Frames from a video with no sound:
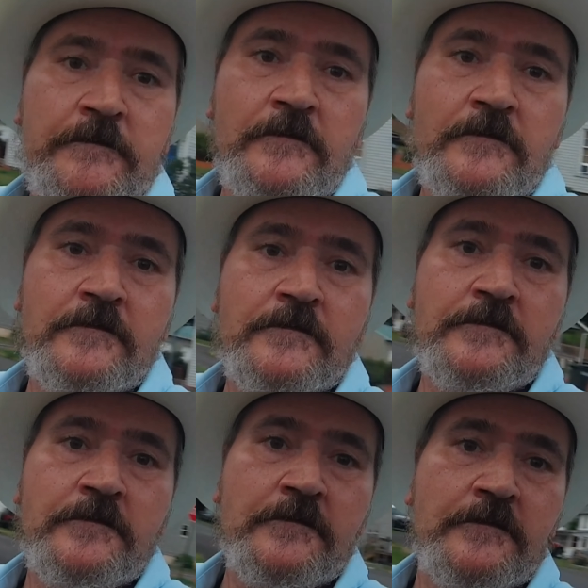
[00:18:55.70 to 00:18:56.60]

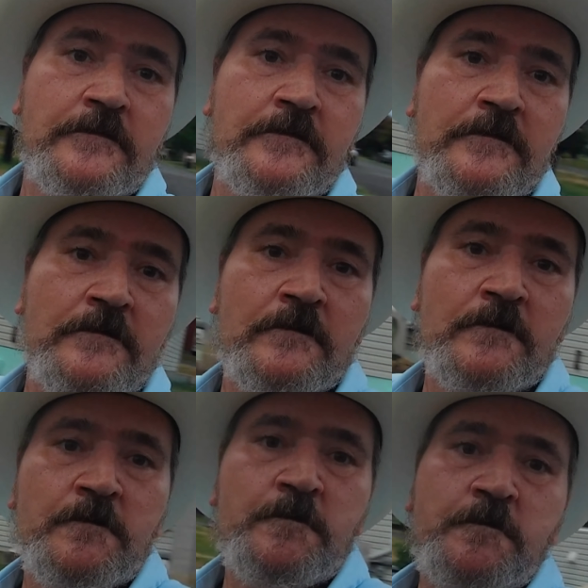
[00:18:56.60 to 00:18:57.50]

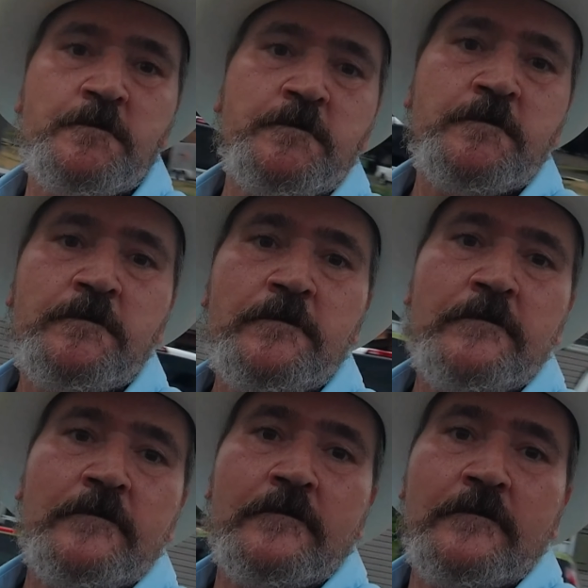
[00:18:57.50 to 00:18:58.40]

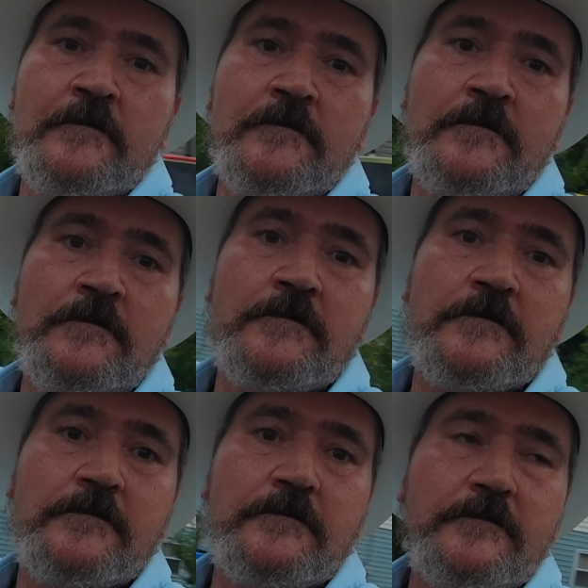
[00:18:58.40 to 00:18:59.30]

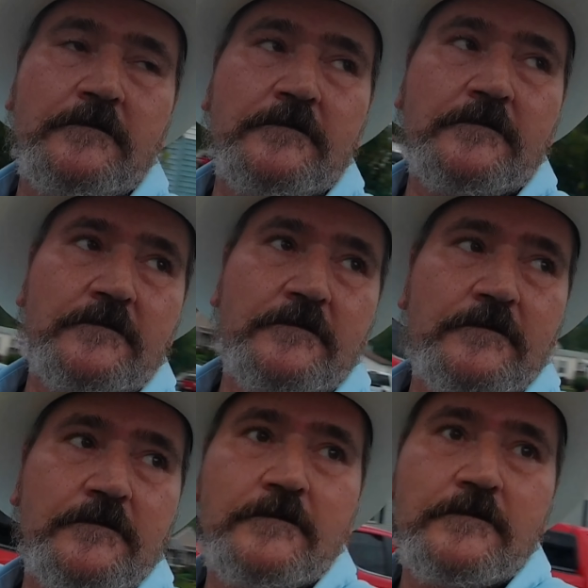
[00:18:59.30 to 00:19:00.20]

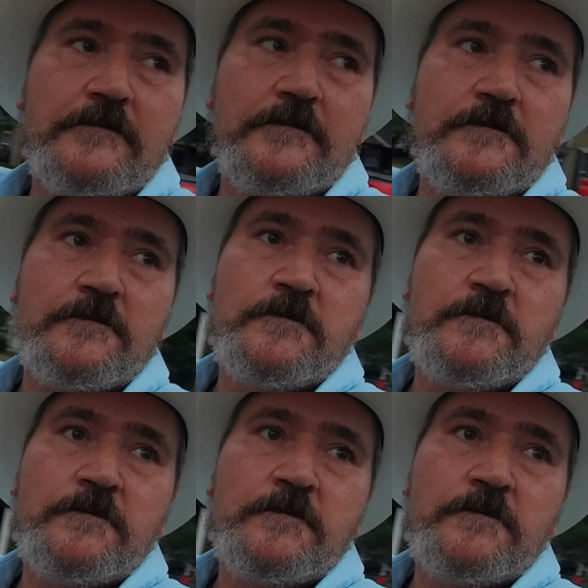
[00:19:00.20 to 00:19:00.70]
Nobody speaks.